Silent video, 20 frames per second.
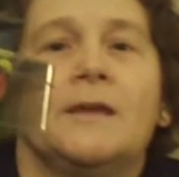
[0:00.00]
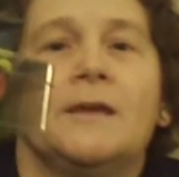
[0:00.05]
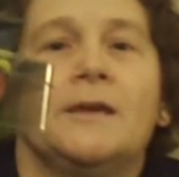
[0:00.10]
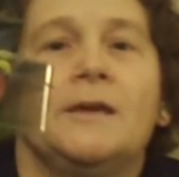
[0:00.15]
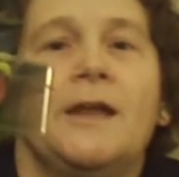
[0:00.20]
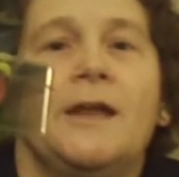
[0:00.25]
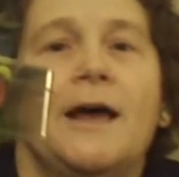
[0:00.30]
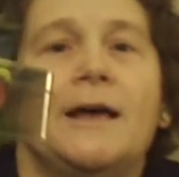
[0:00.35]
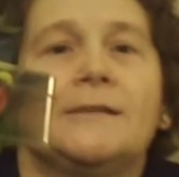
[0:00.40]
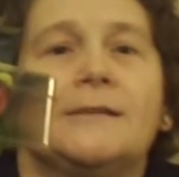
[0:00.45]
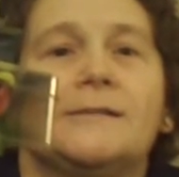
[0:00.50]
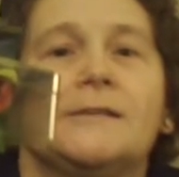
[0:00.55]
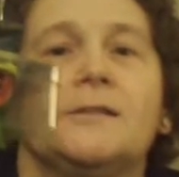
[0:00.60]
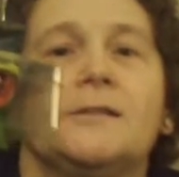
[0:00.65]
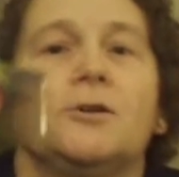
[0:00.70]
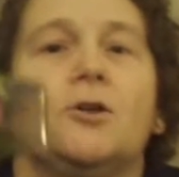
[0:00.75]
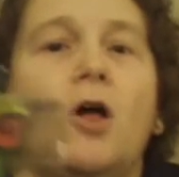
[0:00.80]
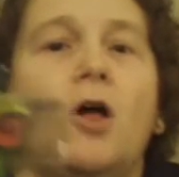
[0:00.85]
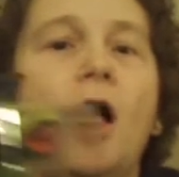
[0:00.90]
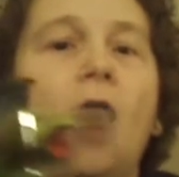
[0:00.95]
It has the
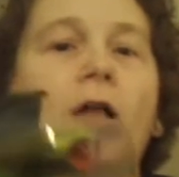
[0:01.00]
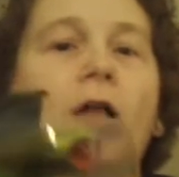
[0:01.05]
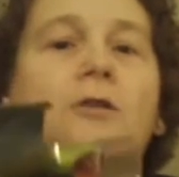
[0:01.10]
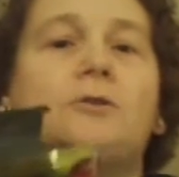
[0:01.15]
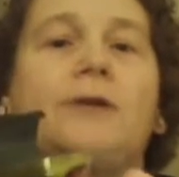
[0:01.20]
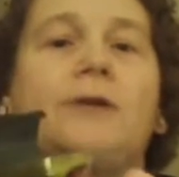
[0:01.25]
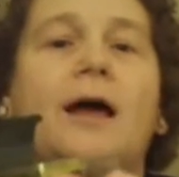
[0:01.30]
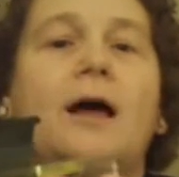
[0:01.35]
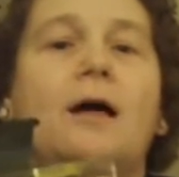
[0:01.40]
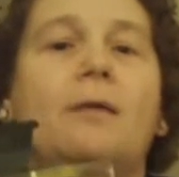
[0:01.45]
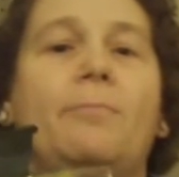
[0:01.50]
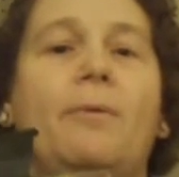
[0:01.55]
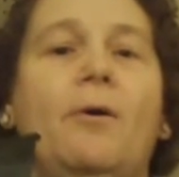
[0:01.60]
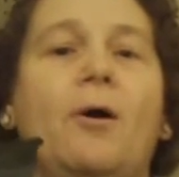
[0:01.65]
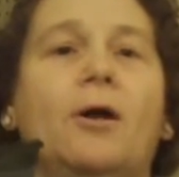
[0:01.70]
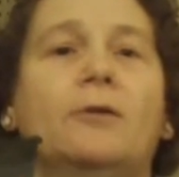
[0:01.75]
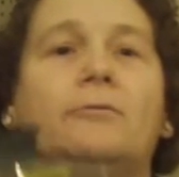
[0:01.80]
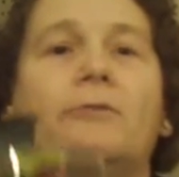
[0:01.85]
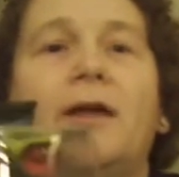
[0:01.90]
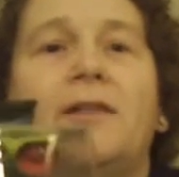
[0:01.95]
little hollowed out
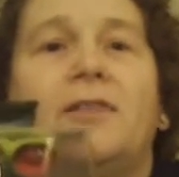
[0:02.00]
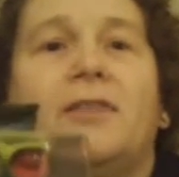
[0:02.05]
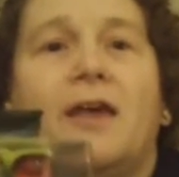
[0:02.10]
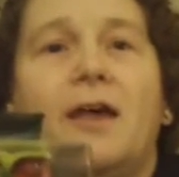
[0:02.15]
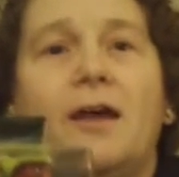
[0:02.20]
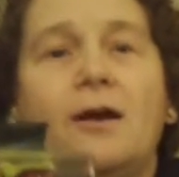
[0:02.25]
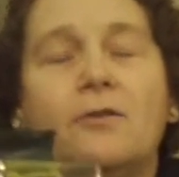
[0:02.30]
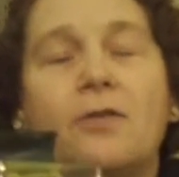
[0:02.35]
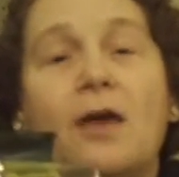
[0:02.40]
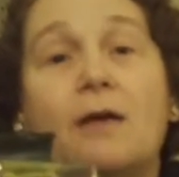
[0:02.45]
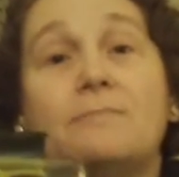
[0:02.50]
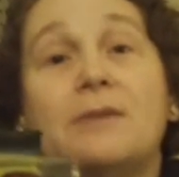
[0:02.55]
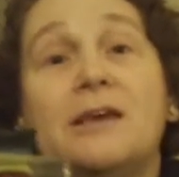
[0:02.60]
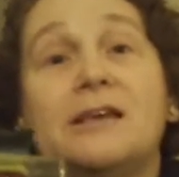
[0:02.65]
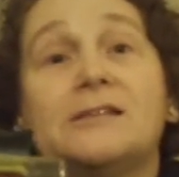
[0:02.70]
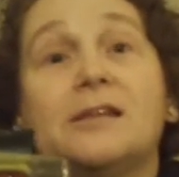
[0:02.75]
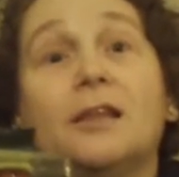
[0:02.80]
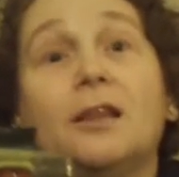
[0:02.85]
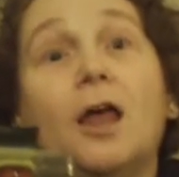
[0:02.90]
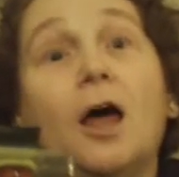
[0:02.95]
part right there. That
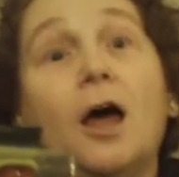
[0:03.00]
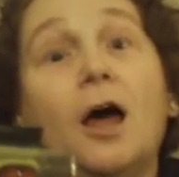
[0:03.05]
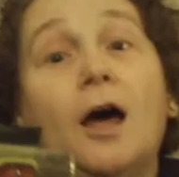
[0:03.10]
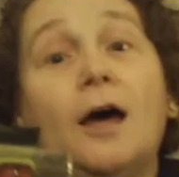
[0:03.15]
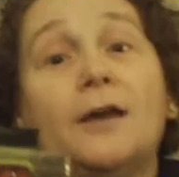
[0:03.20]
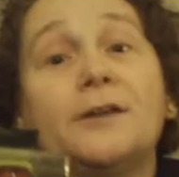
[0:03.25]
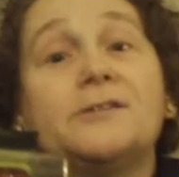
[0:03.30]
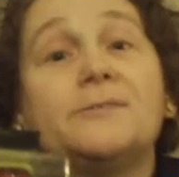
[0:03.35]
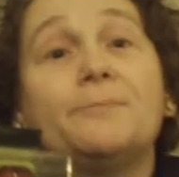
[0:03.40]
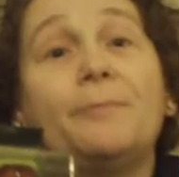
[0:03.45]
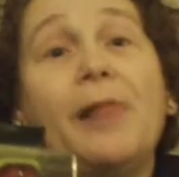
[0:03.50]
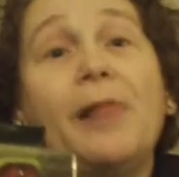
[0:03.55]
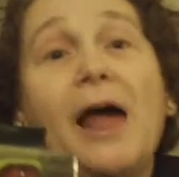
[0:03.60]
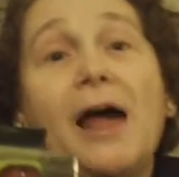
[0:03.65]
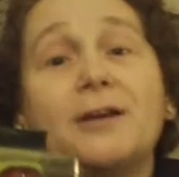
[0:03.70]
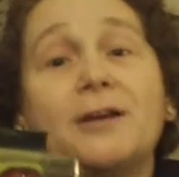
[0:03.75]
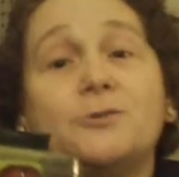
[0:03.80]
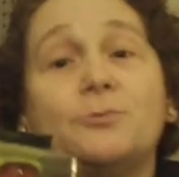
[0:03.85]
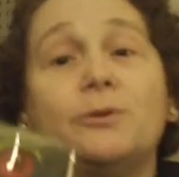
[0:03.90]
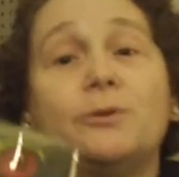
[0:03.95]
makes a lot of
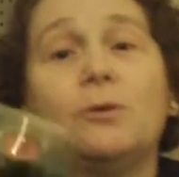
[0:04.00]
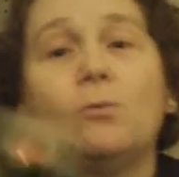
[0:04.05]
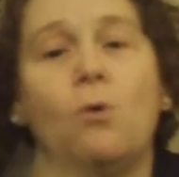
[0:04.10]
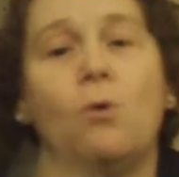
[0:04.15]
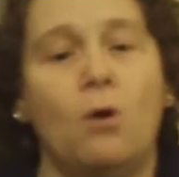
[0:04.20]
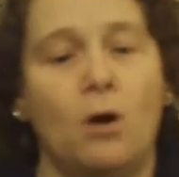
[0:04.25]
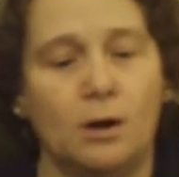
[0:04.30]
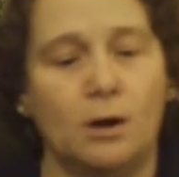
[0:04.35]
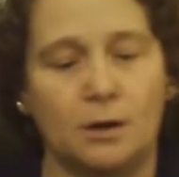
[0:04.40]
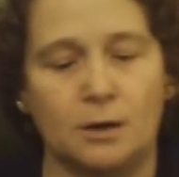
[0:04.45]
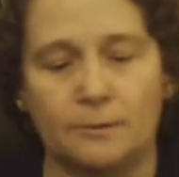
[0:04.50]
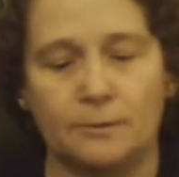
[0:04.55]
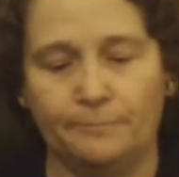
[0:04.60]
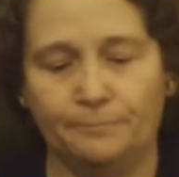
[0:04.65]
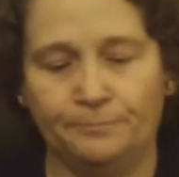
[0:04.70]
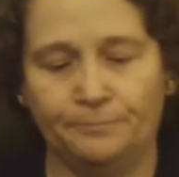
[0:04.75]
splash with the water.